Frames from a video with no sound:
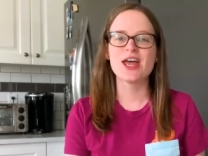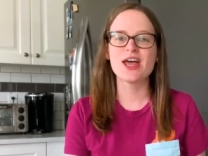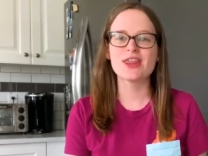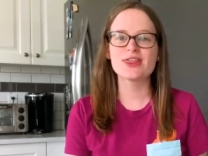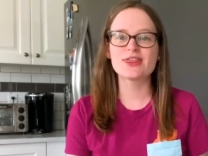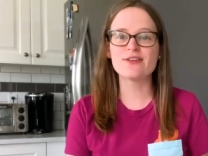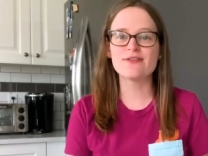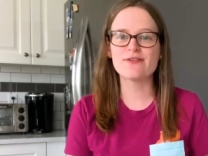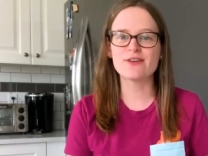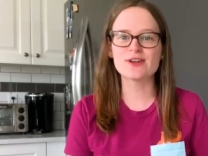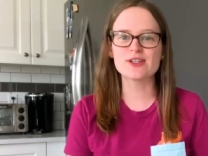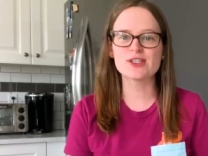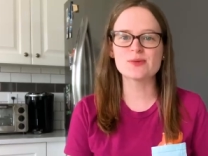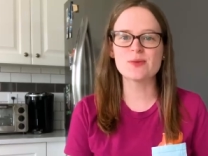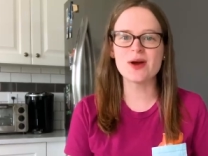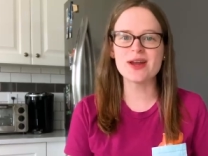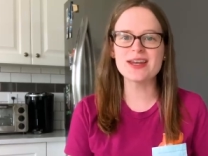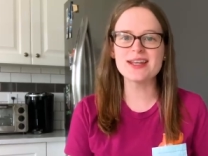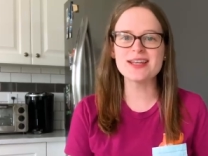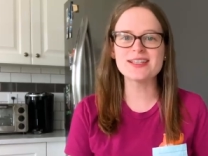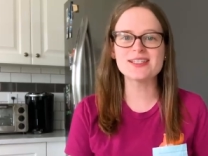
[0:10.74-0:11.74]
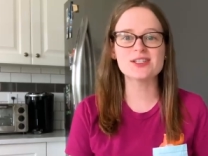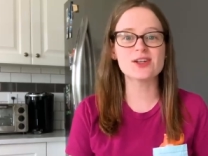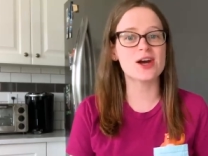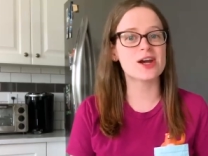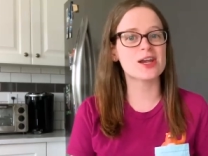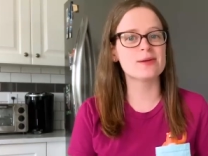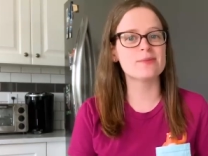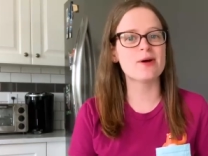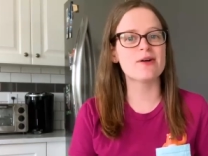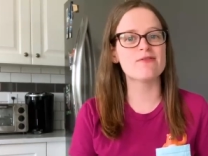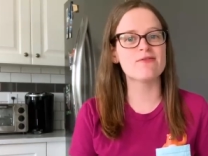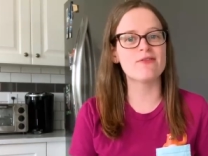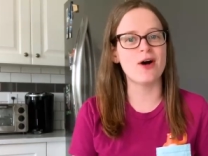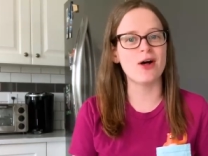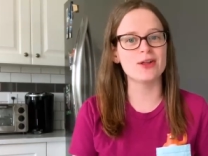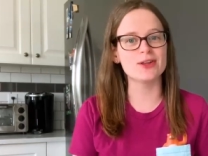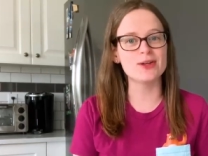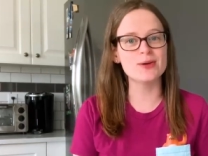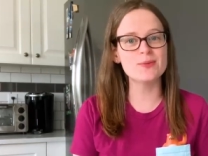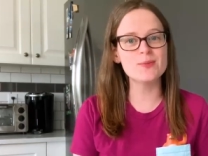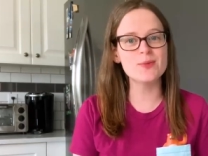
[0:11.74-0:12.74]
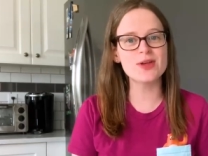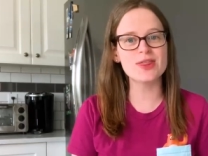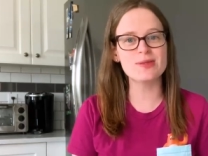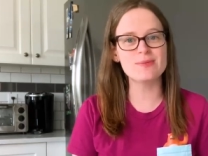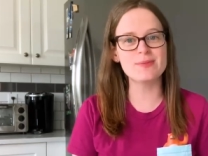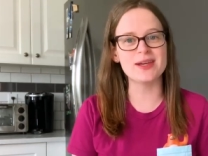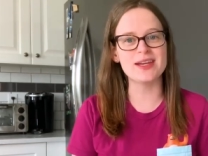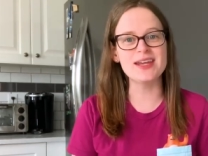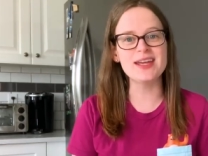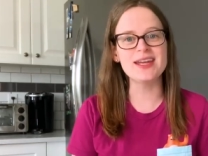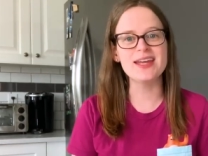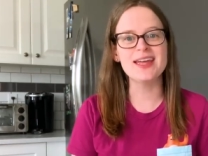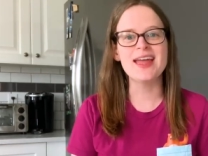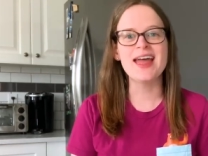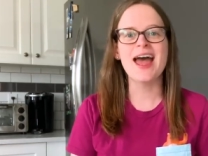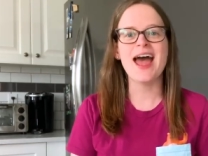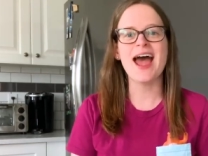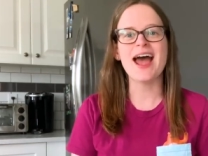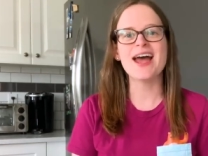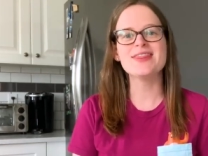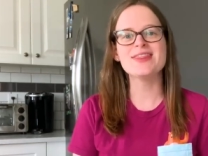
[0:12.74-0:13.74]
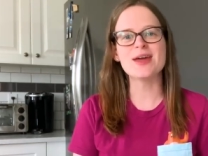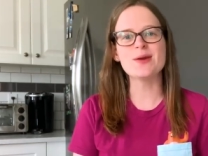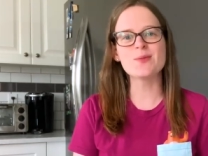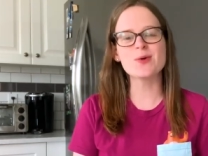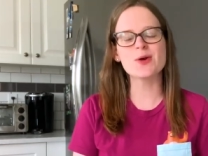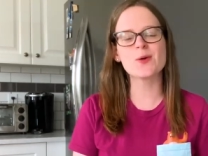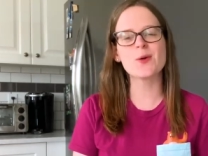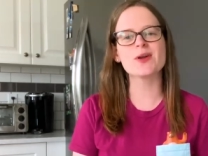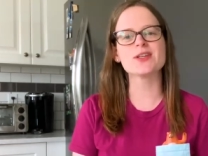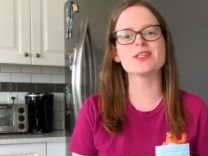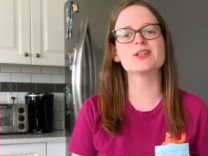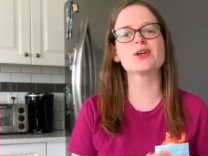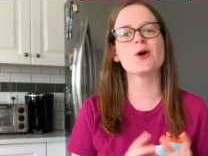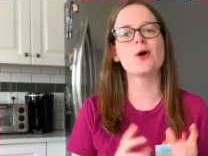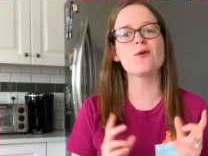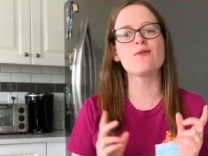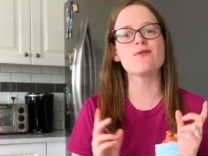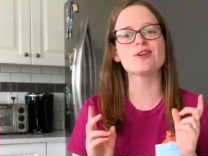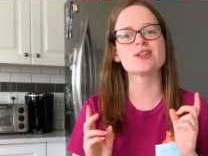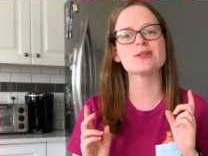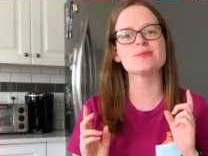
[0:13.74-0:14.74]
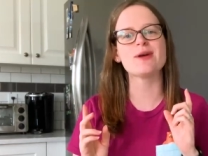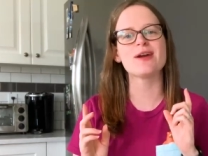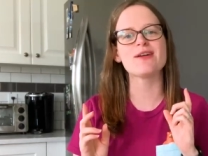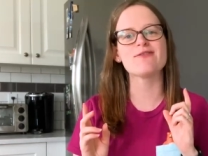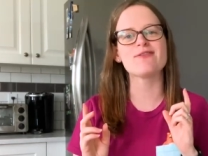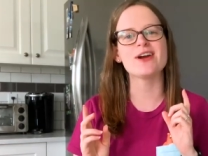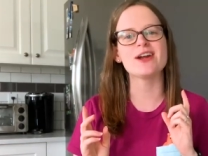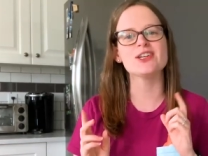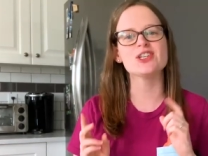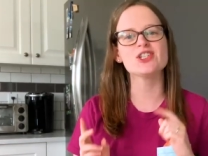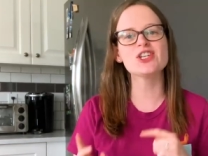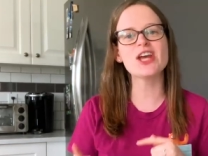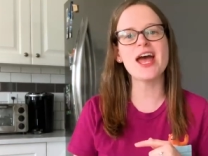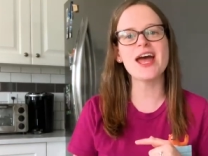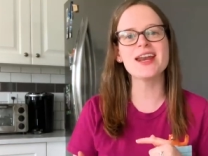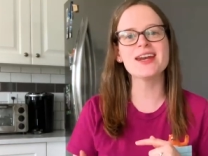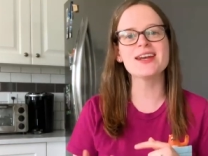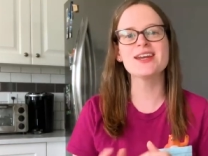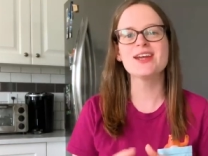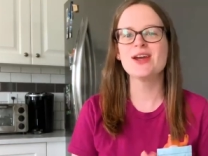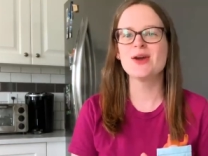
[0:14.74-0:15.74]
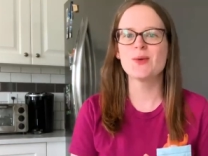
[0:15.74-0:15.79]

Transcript: The first one is talking about volume with me, and then we're going to go over to my friend Jen,